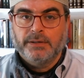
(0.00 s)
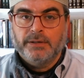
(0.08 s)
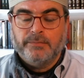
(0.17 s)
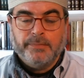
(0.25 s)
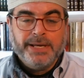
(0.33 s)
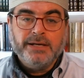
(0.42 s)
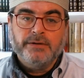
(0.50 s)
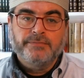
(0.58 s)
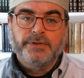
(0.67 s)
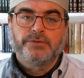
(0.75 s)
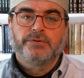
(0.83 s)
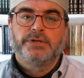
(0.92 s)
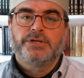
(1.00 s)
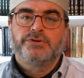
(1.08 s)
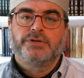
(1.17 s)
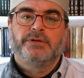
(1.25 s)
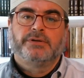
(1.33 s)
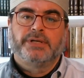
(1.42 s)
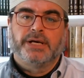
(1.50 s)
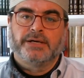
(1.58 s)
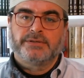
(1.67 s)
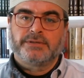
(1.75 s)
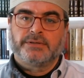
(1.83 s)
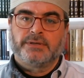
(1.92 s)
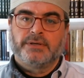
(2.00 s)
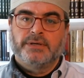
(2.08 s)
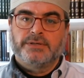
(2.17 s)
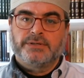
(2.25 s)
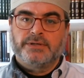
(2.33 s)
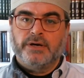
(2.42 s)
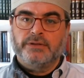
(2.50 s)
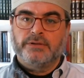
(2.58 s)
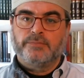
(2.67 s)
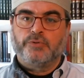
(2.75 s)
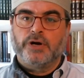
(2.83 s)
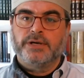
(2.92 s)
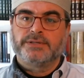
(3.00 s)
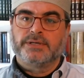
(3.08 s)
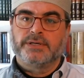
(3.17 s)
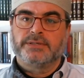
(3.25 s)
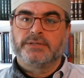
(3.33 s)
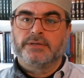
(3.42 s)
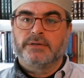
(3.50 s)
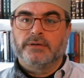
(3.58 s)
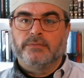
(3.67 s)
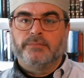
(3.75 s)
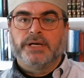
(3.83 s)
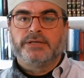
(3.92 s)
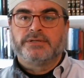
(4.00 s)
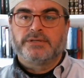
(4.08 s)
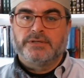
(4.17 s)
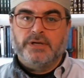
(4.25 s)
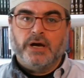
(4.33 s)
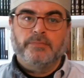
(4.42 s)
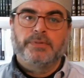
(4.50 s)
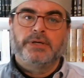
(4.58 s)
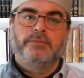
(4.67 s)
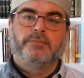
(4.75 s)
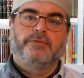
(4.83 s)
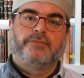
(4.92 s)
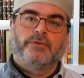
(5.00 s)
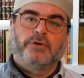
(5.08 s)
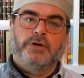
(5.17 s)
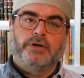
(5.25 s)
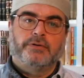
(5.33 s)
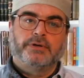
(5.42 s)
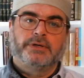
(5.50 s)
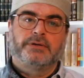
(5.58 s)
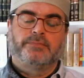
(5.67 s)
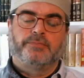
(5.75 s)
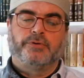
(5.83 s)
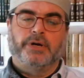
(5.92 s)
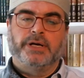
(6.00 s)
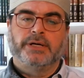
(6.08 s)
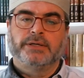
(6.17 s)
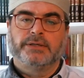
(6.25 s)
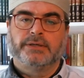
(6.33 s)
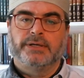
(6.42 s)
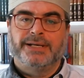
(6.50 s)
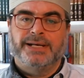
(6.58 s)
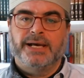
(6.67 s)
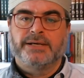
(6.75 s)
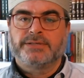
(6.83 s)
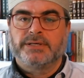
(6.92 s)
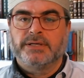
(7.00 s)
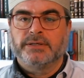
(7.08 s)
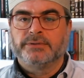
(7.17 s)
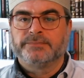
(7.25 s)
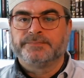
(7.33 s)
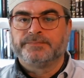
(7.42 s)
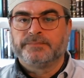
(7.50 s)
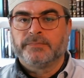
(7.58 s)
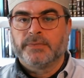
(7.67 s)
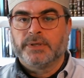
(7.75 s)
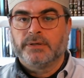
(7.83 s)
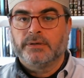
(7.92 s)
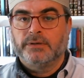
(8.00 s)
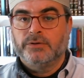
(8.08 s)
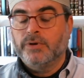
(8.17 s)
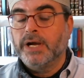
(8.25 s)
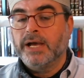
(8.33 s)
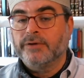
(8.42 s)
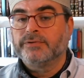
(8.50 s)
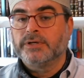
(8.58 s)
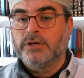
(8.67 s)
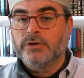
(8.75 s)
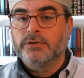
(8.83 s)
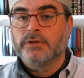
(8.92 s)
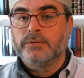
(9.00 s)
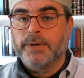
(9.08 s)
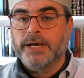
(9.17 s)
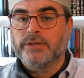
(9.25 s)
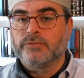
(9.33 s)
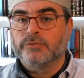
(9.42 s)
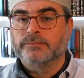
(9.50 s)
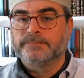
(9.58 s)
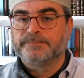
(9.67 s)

Many of the traditional texts start the process by stopping before going to pray and asking, "Do I have to go to the bathroom?"